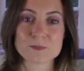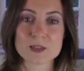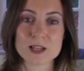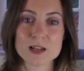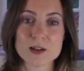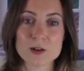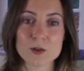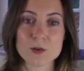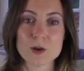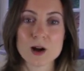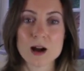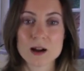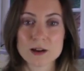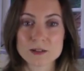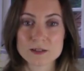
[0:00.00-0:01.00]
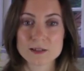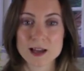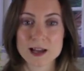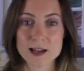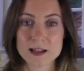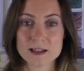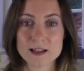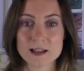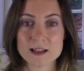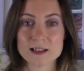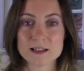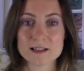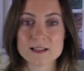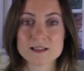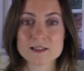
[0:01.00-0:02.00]
you know, honor that
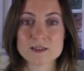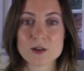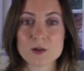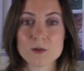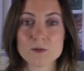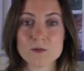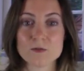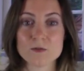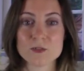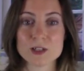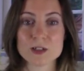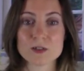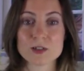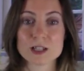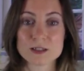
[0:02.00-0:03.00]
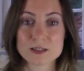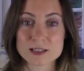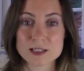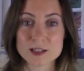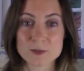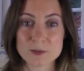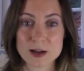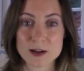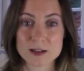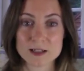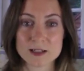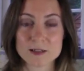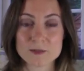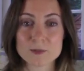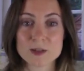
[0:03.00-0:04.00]
and don't feel guilty about
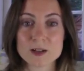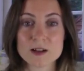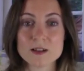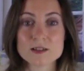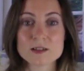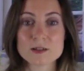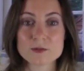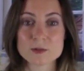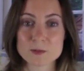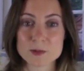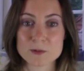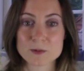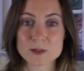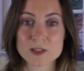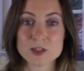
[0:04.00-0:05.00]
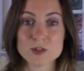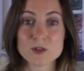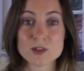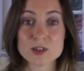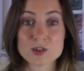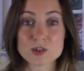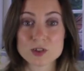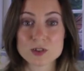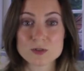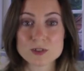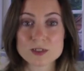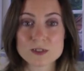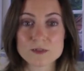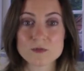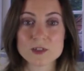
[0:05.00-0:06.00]
it, but also remember that you can
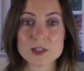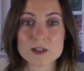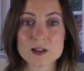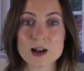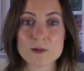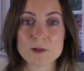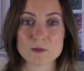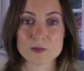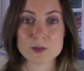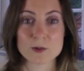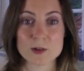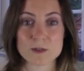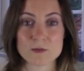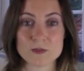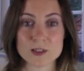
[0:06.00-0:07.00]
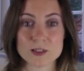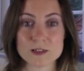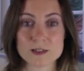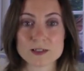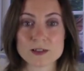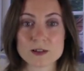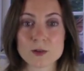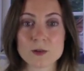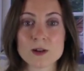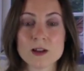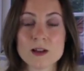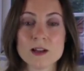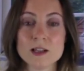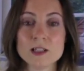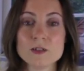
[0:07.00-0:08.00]
choose to feel however you want to feel. So
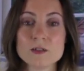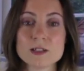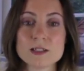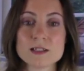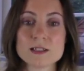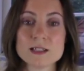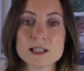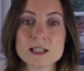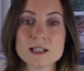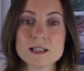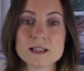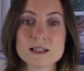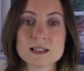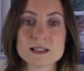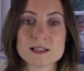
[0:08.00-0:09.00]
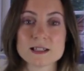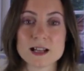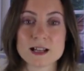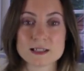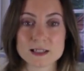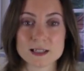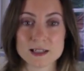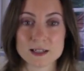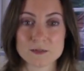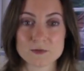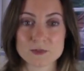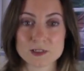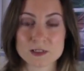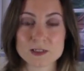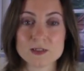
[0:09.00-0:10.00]
you can see this as a
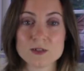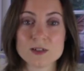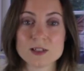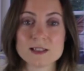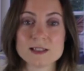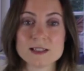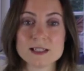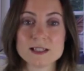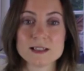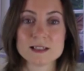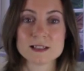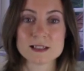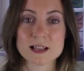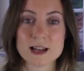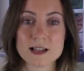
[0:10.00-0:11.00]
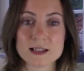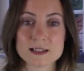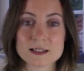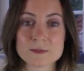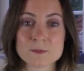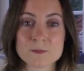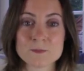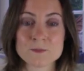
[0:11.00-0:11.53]
gift, you can see this as